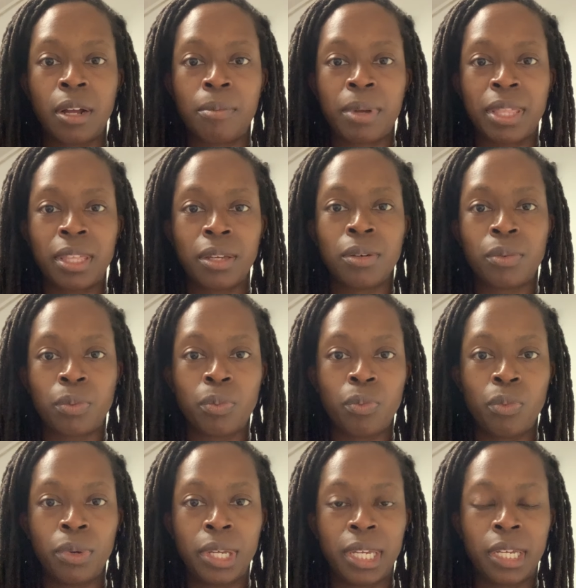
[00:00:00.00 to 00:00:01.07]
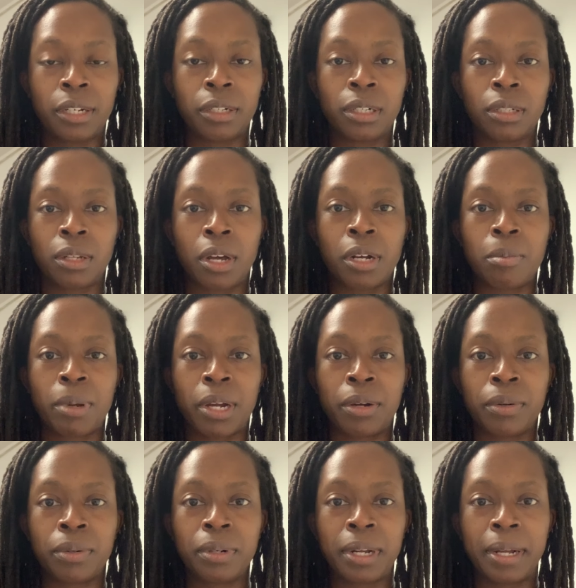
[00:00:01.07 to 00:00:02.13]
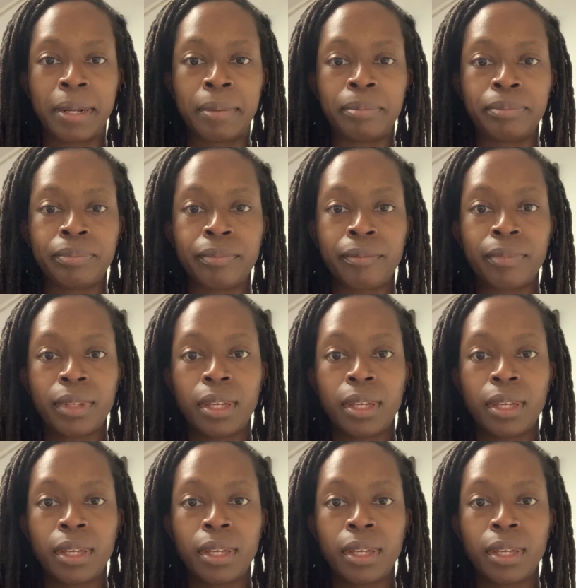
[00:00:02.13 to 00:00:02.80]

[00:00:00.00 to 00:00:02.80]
Um, I think we hear a lot about um,